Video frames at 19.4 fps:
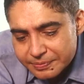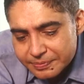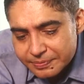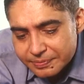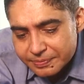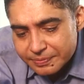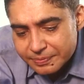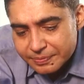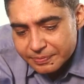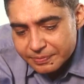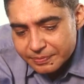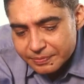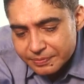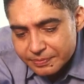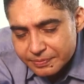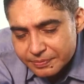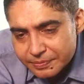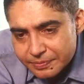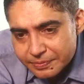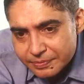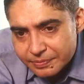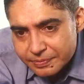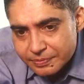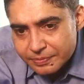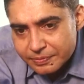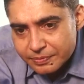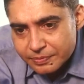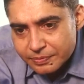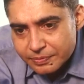
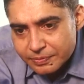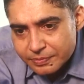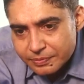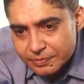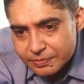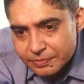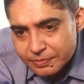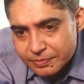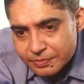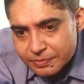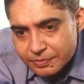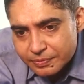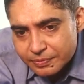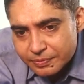This person isn't speaking.